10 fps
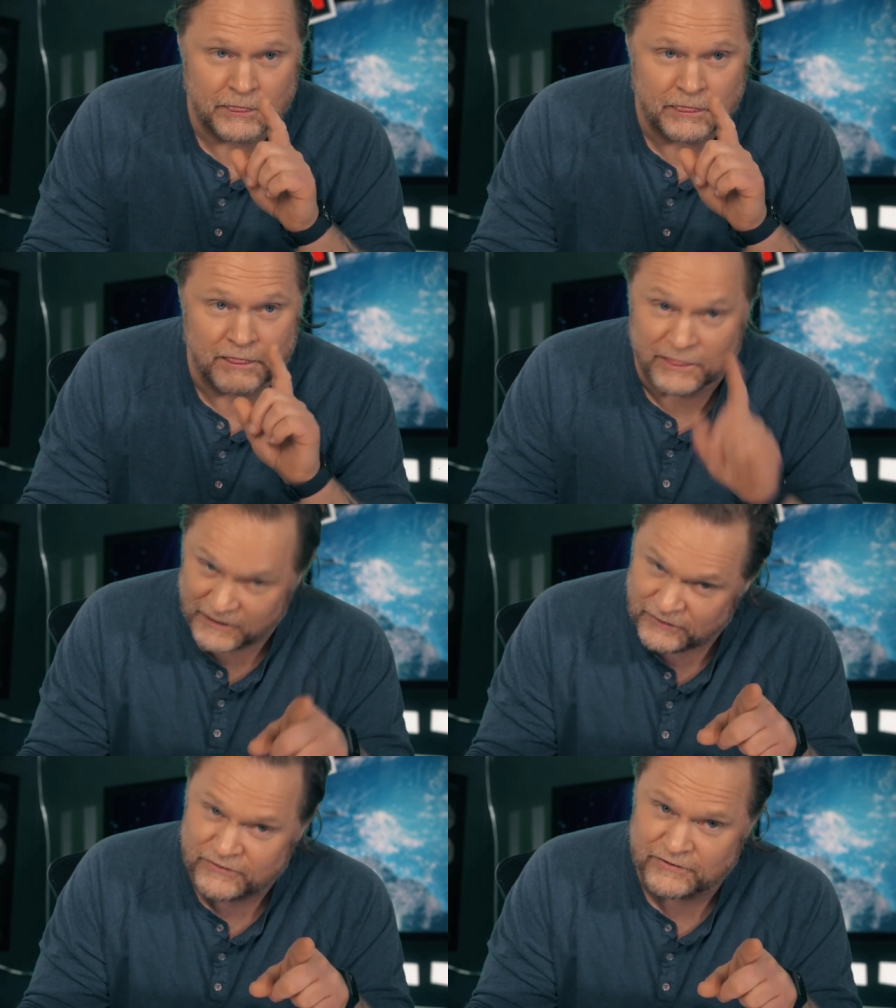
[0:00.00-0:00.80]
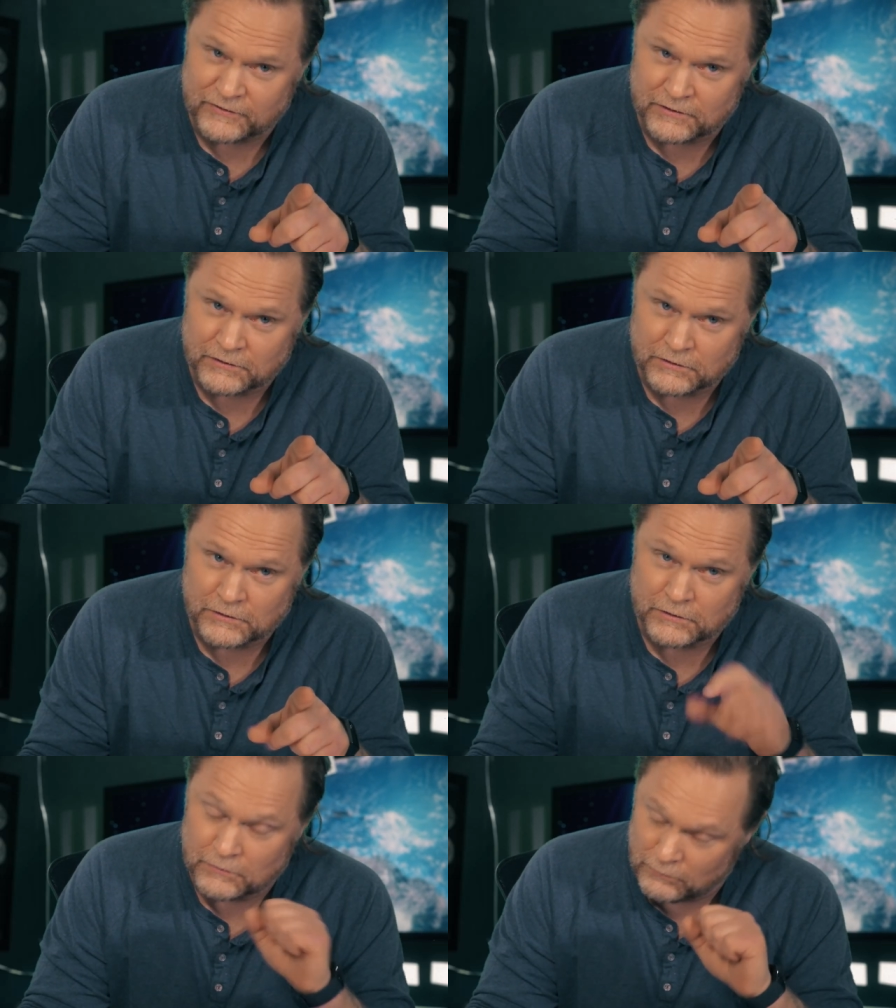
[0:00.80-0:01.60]
This
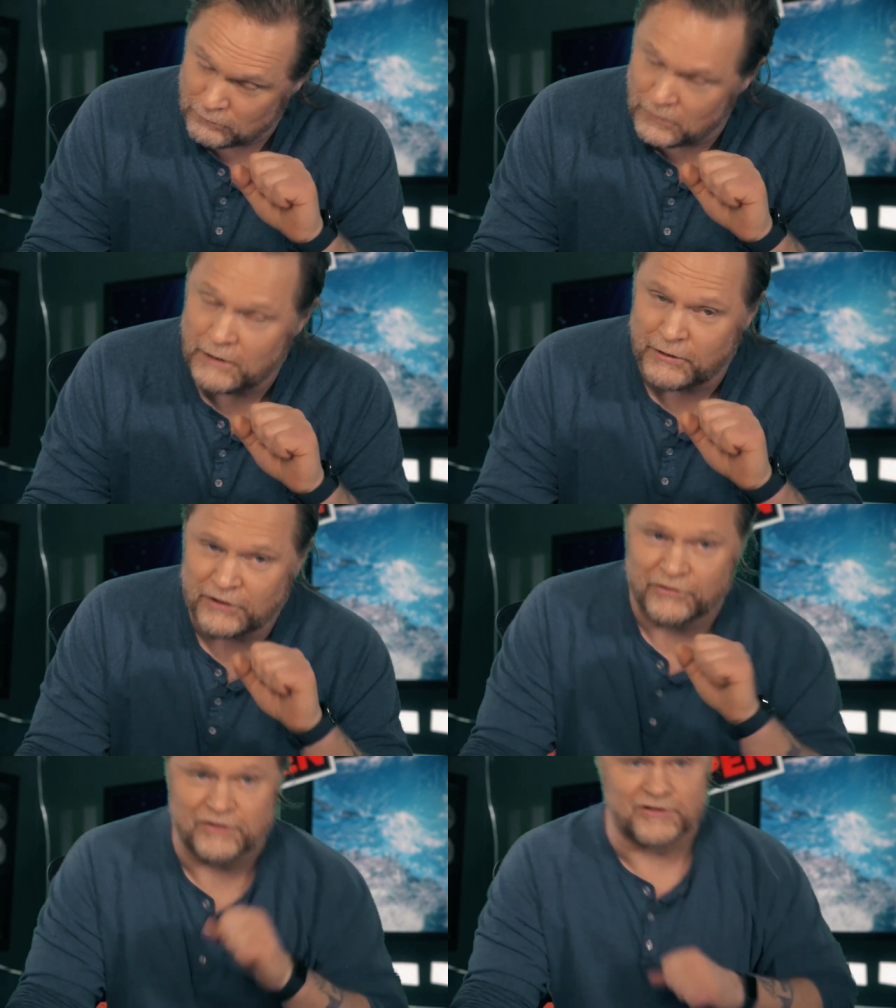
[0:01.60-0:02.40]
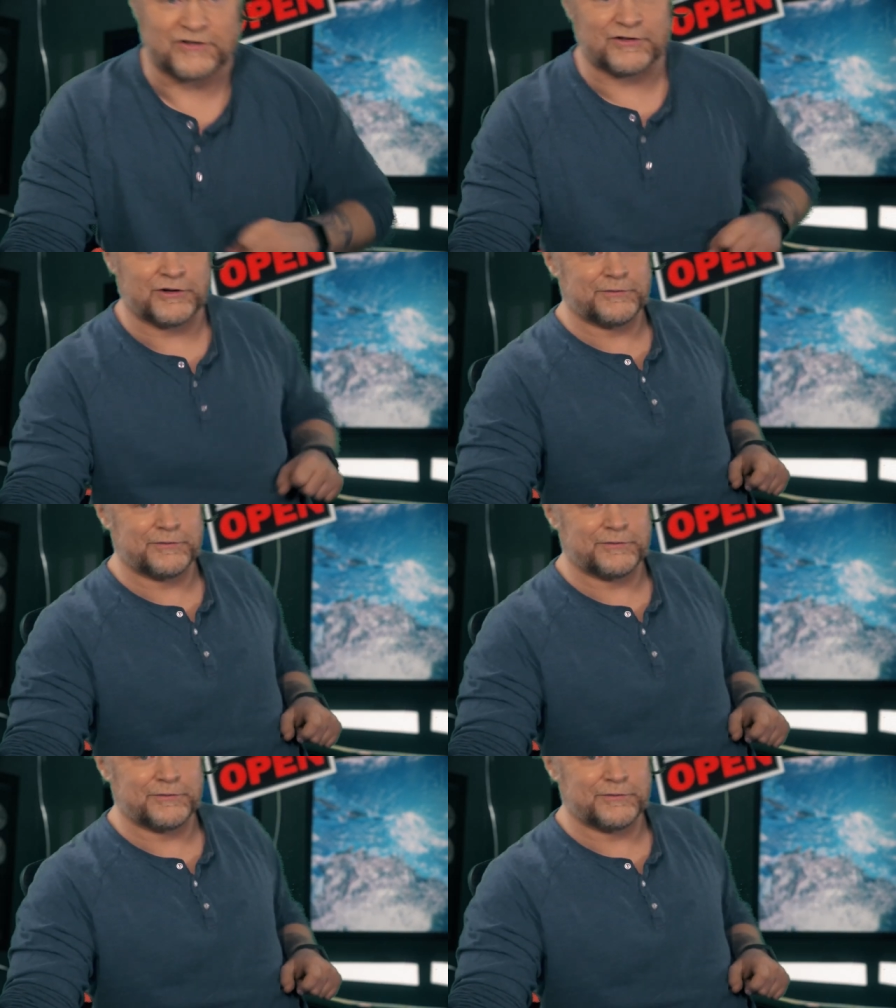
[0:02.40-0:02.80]
may be interesting to